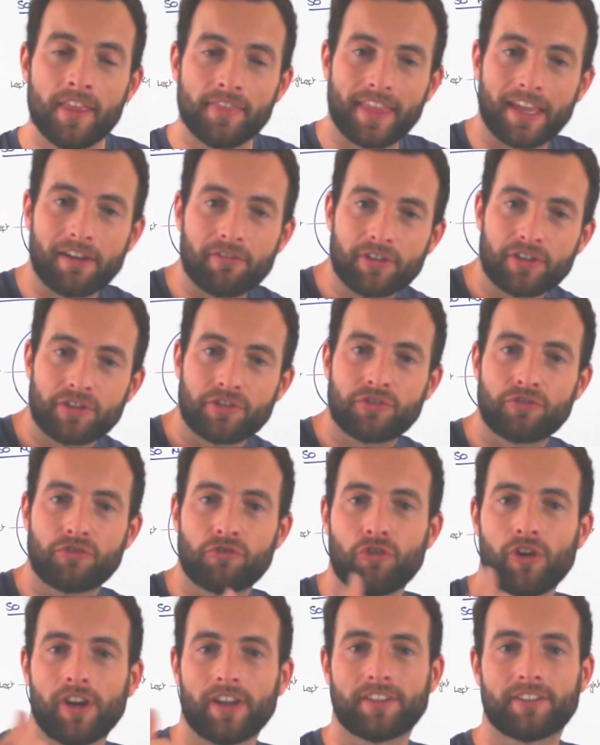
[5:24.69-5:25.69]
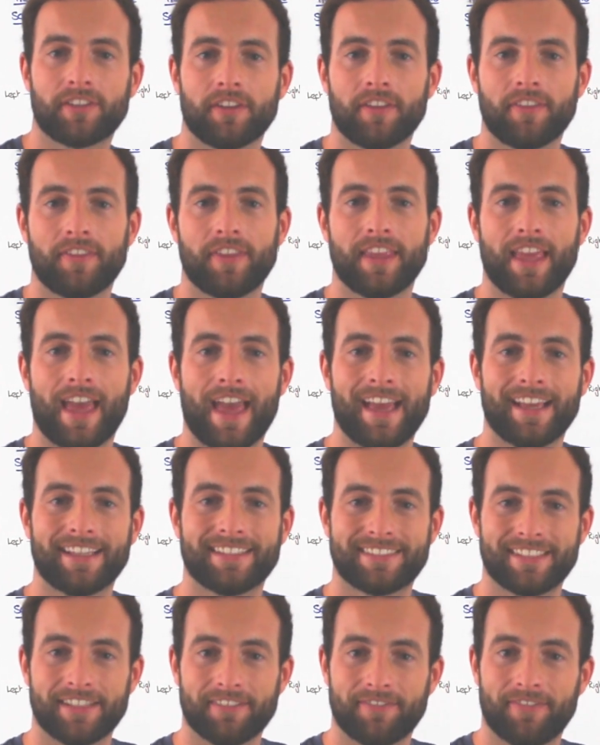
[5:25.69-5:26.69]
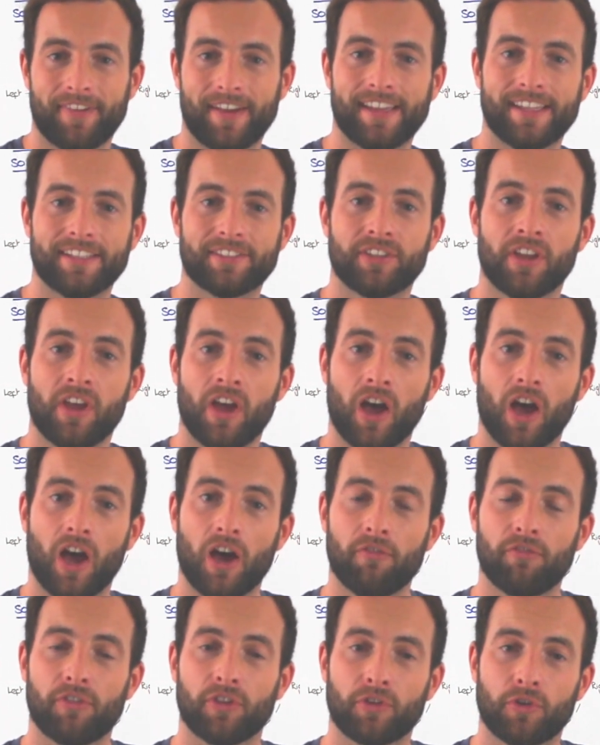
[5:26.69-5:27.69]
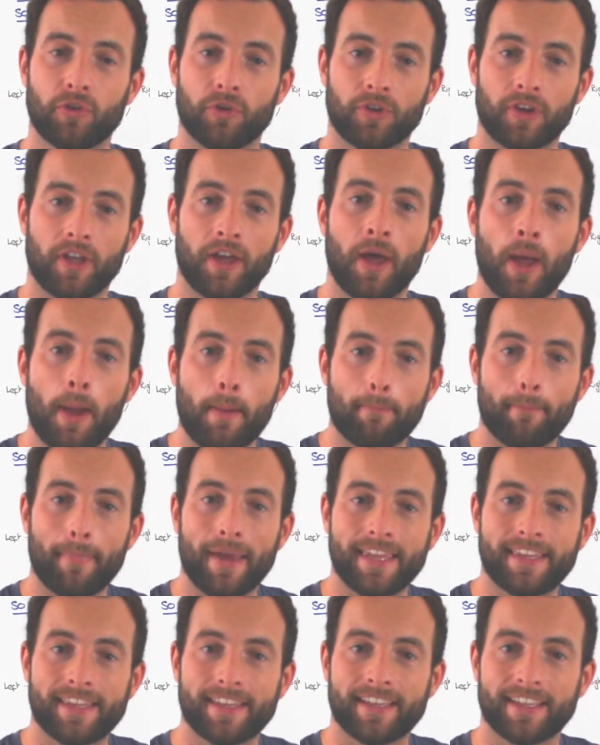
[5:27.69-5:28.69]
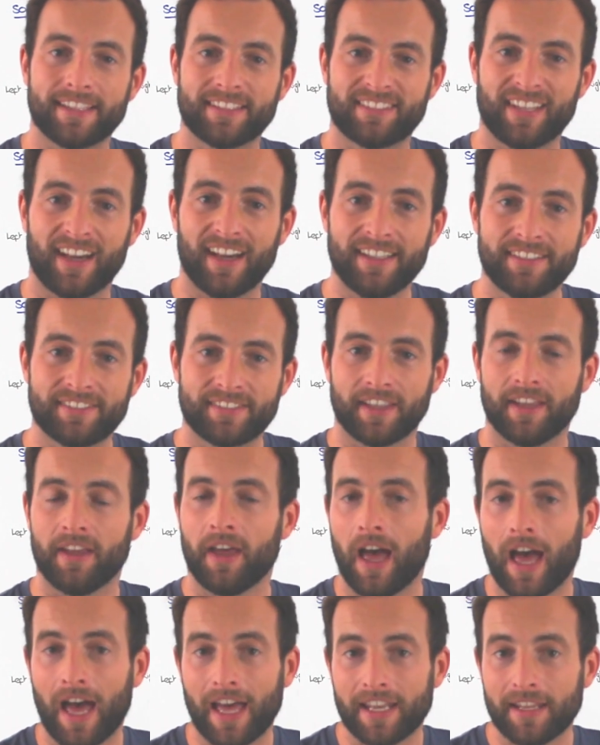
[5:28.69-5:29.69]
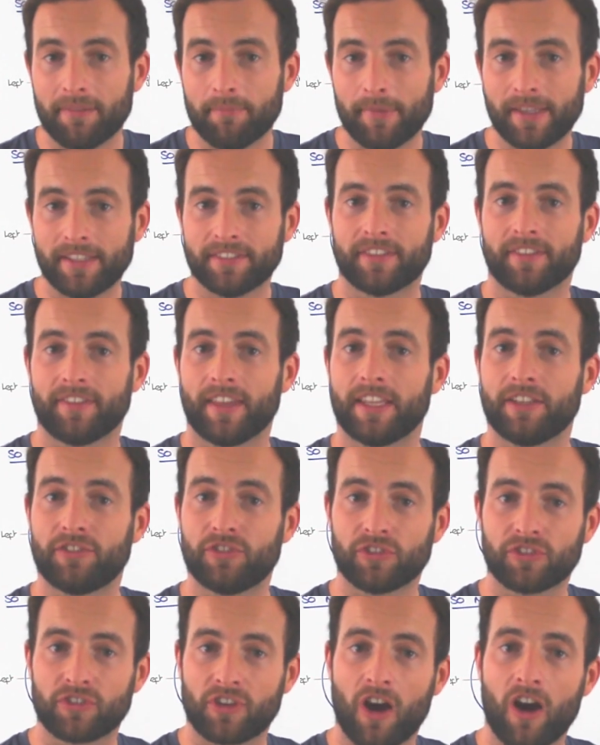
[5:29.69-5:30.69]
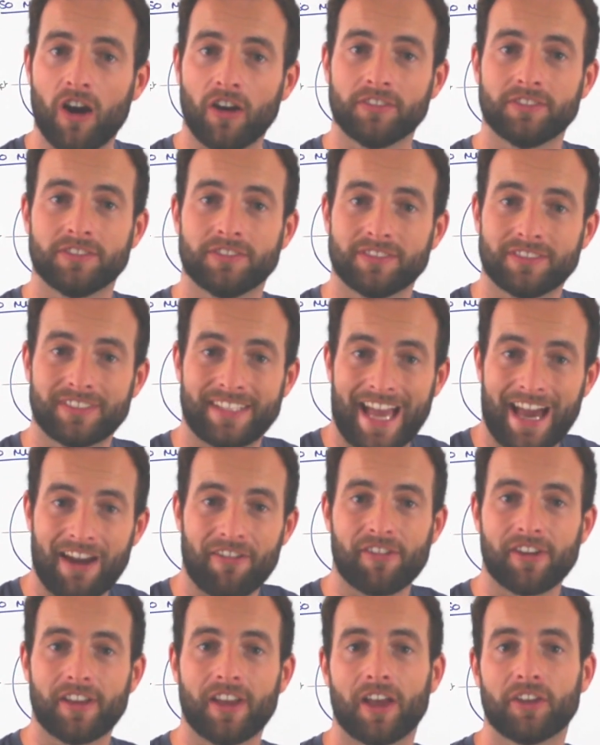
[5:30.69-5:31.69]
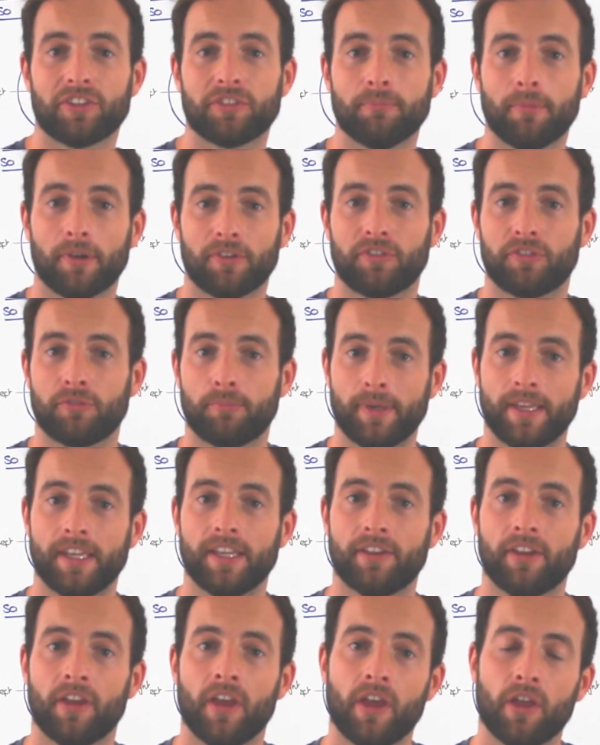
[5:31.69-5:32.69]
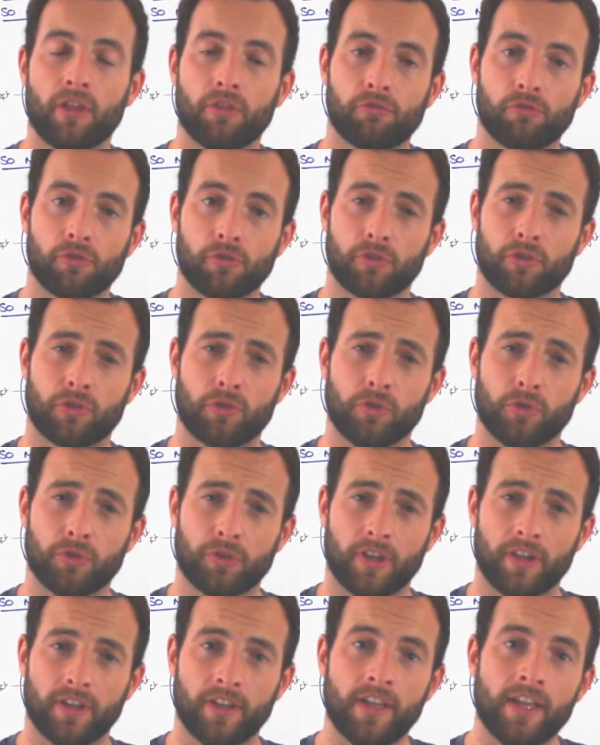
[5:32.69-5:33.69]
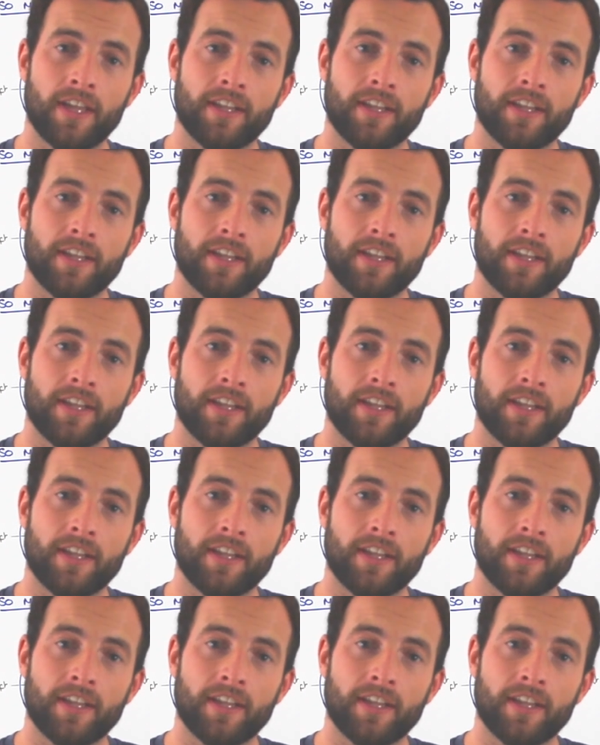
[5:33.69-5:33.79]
They restrict the exit phase of the corner, making it tighter, and it means that they just can't carry as much speed through the corner.